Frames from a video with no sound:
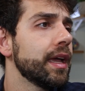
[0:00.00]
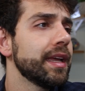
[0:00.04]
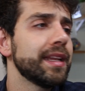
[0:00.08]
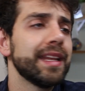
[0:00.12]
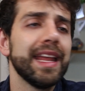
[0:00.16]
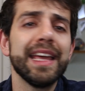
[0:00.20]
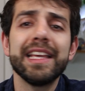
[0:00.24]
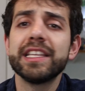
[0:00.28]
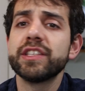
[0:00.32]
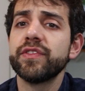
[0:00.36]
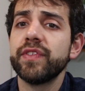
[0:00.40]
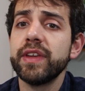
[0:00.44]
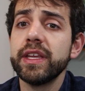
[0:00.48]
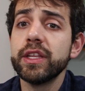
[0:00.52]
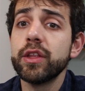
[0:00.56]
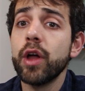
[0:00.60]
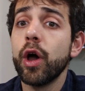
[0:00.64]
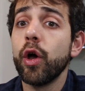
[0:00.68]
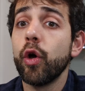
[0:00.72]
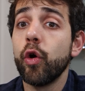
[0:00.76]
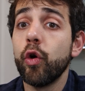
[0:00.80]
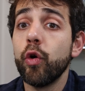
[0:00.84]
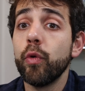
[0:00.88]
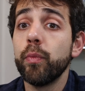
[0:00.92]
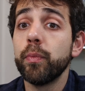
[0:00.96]
In next
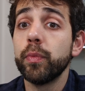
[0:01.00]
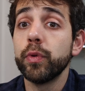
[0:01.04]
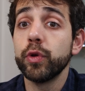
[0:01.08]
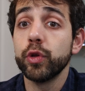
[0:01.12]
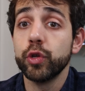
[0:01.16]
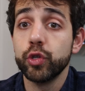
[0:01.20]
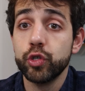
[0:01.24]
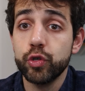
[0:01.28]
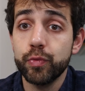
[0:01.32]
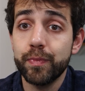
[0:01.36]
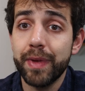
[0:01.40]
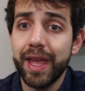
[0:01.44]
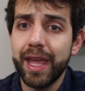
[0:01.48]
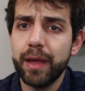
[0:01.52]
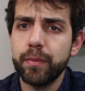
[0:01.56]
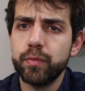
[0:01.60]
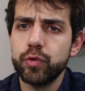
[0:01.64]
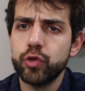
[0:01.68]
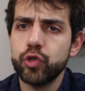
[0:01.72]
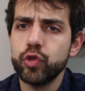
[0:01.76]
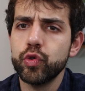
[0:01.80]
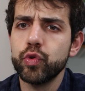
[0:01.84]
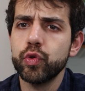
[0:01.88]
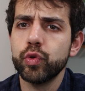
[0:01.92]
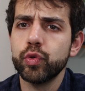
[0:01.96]
video, I hope to be
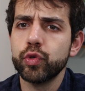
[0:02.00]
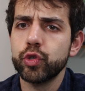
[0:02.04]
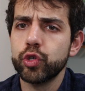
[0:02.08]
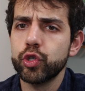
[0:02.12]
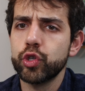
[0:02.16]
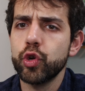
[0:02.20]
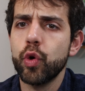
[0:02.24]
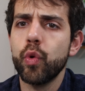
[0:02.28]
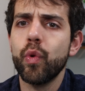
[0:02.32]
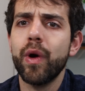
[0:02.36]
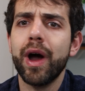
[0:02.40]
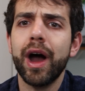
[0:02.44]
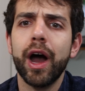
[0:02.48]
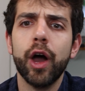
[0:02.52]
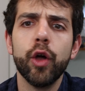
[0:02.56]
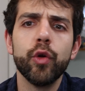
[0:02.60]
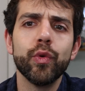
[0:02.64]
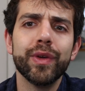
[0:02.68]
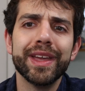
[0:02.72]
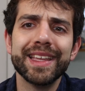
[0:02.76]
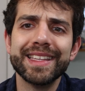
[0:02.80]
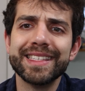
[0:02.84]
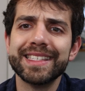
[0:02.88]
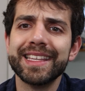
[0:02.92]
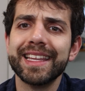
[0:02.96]
able to show how
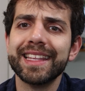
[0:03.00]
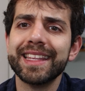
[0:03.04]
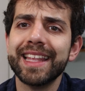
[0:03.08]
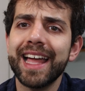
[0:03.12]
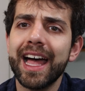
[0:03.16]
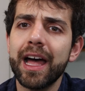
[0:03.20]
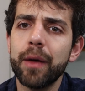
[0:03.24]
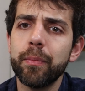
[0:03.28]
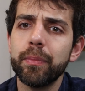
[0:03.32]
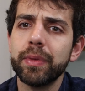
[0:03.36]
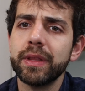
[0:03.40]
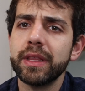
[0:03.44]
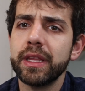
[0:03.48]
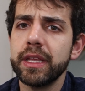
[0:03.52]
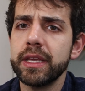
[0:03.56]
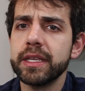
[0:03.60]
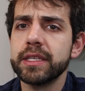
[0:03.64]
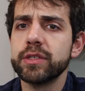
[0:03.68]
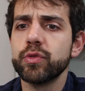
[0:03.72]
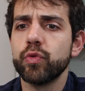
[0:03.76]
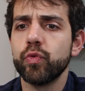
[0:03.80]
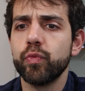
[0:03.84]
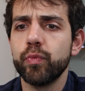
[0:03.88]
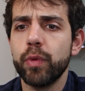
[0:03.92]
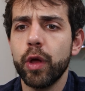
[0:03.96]
you can set up
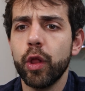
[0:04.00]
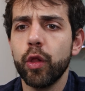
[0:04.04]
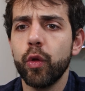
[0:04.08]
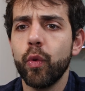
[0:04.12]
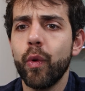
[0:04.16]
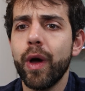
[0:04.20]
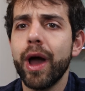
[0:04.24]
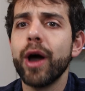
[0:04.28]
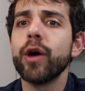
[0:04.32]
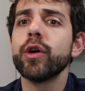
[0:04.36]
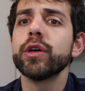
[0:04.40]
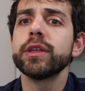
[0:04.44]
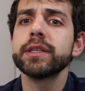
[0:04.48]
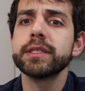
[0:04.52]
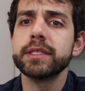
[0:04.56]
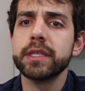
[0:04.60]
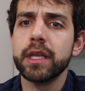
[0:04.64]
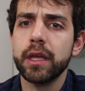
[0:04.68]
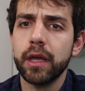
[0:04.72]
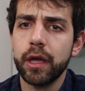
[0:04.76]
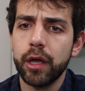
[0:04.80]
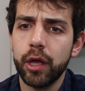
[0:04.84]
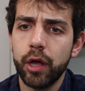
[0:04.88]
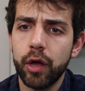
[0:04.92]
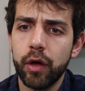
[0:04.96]
this UmbrelOS
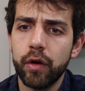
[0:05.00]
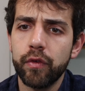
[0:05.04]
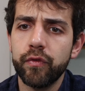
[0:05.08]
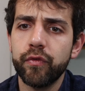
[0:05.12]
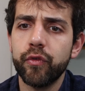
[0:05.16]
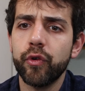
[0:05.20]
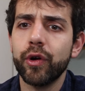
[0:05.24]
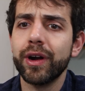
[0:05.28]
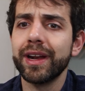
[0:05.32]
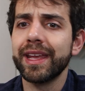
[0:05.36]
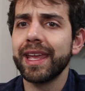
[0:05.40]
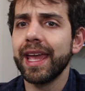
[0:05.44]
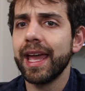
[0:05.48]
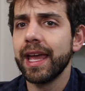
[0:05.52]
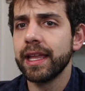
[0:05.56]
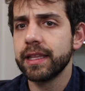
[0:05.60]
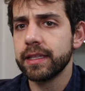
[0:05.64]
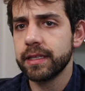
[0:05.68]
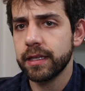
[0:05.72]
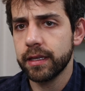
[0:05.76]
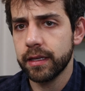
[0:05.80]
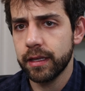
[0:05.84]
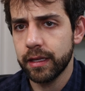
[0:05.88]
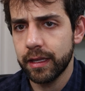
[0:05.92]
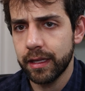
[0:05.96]
for
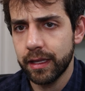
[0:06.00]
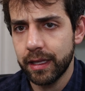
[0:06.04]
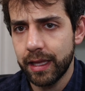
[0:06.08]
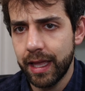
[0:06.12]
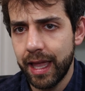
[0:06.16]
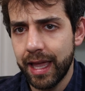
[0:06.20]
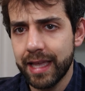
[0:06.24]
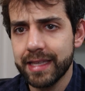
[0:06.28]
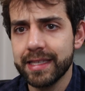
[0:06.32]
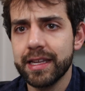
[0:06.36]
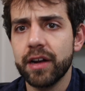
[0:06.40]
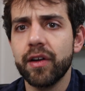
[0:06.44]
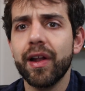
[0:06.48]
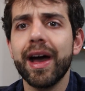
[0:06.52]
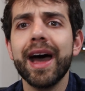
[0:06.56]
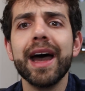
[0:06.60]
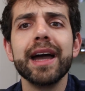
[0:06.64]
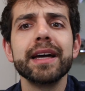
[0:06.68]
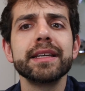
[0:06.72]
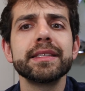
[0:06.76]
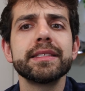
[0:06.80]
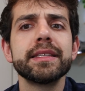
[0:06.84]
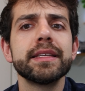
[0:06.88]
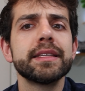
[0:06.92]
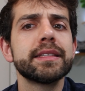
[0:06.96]
get external
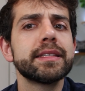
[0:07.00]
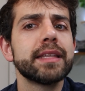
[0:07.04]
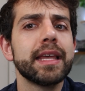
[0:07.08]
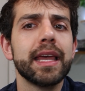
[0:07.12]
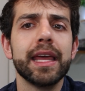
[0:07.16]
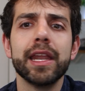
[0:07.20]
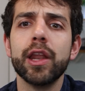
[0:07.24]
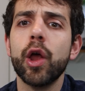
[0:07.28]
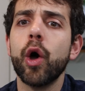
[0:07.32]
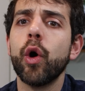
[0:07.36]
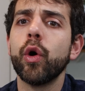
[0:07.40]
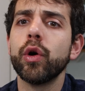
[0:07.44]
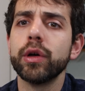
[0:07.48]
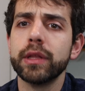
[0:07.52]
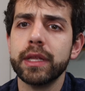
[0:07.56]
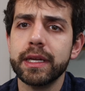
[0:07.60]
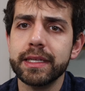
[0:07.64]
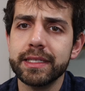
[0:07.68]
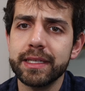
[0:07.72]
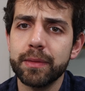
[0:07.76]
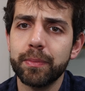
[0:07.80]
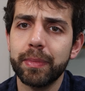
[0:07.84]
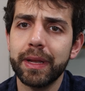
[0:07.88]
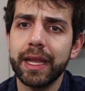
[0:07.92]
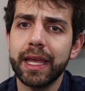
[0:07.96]
access and other
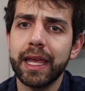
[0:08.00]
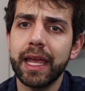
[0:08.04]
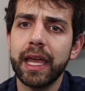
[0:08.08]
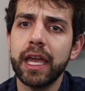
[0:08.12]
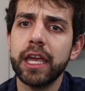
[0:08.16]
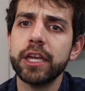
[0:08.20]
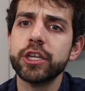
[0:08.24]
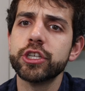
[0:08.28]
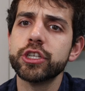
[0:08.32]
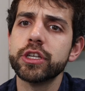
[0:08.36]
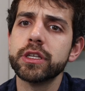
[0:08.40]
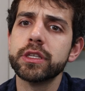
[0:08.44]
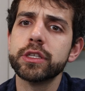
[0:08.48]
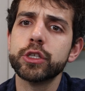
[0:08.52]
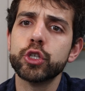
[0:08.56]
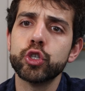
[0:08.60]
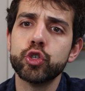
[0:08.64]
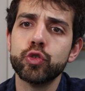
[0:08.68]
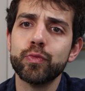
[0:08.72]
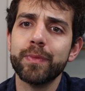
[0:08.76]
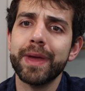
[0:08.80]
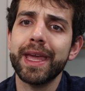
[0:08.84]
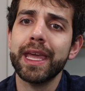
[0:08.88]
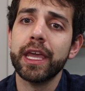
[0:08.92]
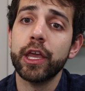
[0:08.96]
applications
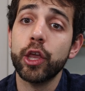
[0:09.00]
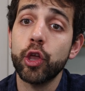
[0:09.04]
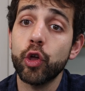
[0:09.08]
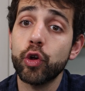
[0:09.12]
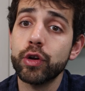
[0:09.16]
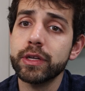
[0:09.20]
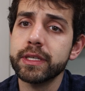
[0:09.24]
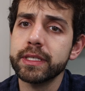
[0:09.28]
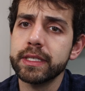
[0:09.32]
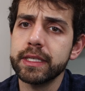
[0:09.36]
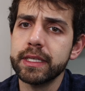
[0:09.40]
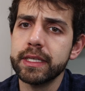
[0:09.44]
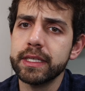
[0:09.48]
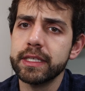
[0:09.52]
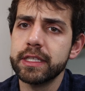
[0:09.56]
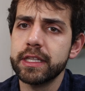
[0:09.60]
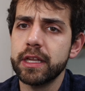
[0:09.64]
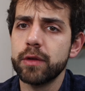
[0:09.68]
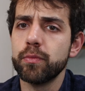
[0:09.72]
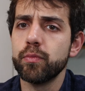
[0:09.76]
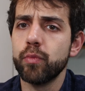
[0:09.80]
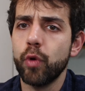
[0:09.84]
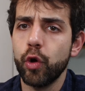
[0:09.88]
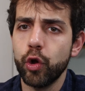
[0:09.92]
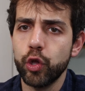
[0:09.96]
to make your
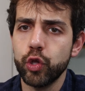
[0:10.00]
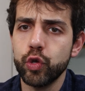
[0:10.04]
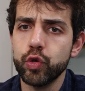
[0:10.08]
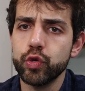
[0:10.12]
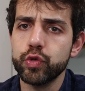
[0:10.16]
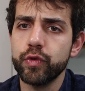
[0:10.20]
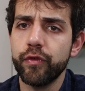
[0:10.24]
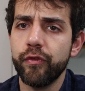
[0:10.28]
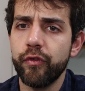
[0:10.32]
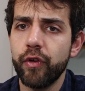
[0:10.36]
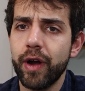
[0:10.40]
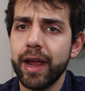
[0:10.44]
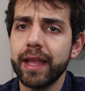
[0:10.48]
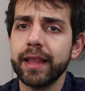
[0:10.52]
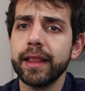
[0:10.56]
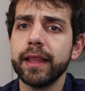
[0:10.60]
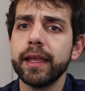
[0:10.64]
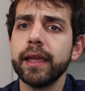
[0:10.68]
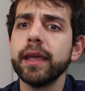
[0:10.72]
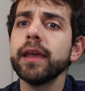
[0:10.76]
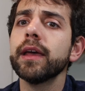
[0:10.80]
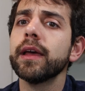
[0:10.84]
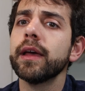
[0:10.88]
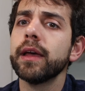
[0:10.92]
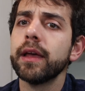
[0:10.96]
system more
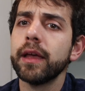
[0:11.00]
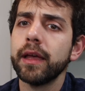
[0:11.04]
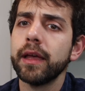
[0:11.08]
user-friendly